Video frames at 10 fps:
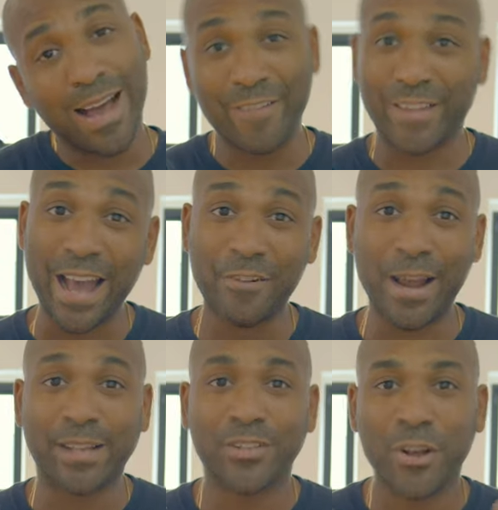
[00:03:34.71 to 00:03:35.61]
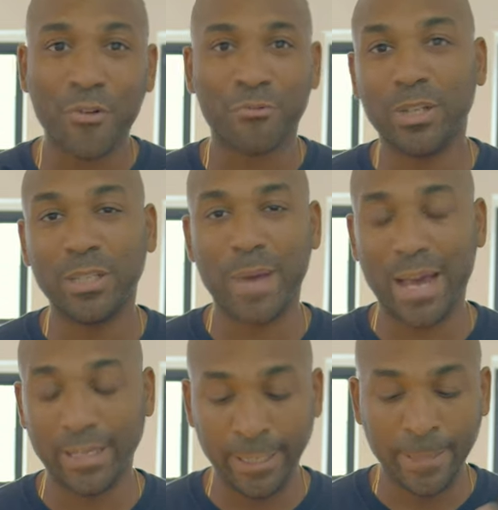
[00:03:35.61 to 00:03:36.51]
I have cataracts really
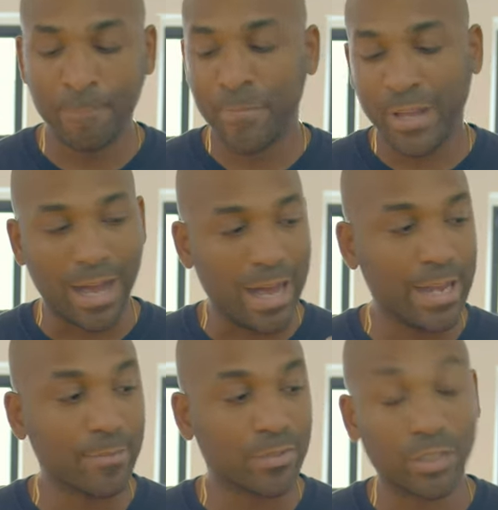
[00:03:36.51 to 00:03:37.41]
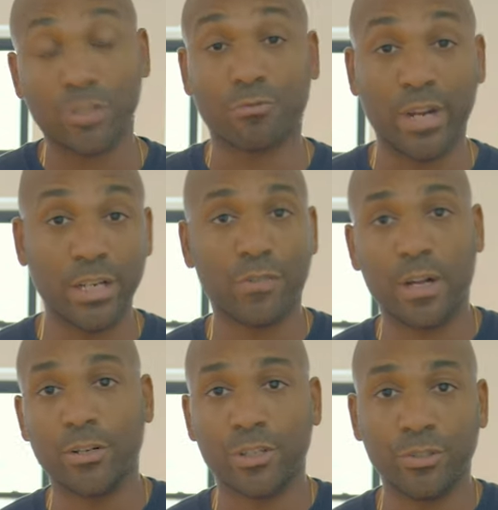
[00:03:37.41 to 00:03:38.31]
badly I am such a
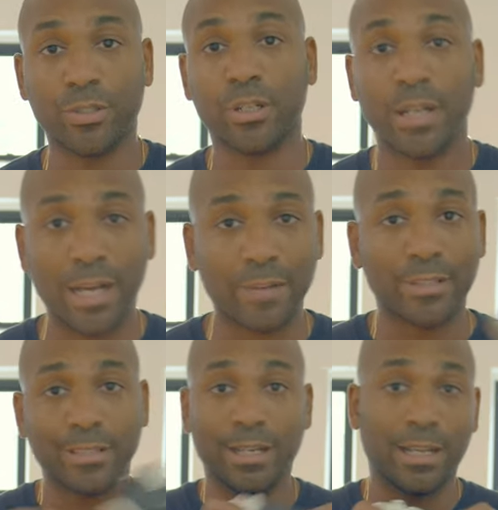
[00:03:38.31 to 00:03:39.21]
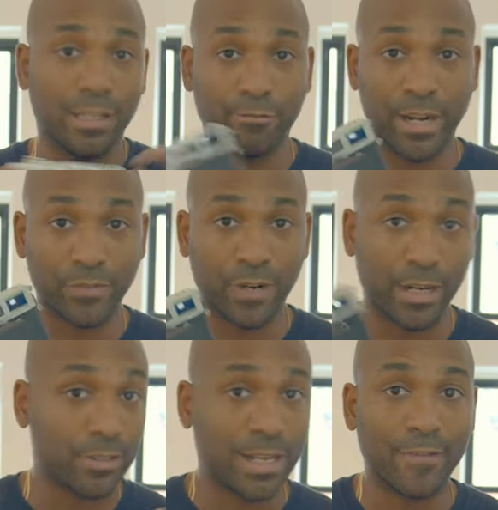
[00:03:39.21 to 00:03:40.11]
rangefinder shooter. Obviously, I love
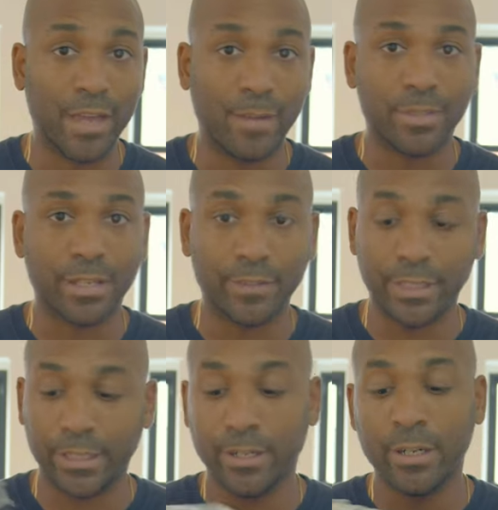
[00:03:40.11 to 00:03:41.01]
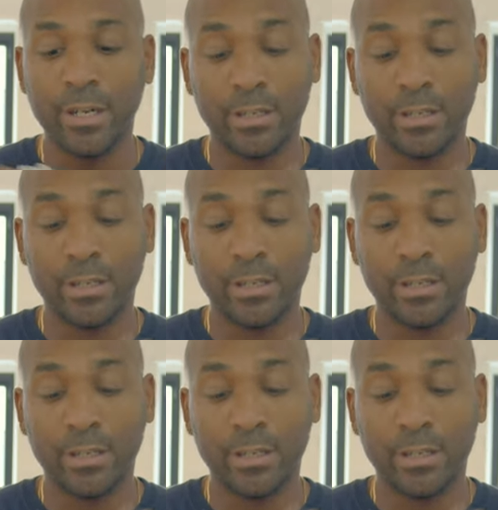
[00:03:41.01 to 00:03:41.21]
rangefinders. I have the M7 here.